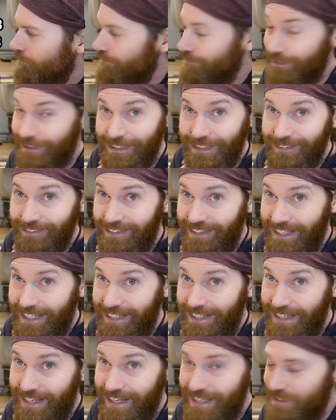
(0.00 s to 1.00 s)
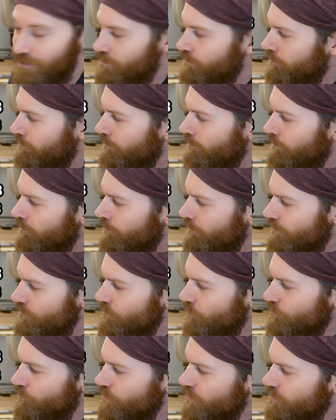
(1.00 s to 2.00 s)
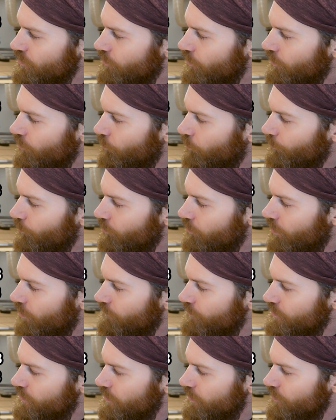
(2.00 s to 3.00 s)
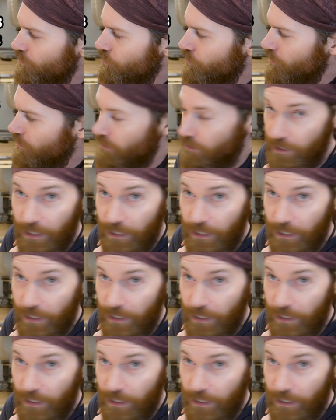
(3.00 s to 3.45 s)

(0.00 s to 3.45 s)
88. So just a normal conversation,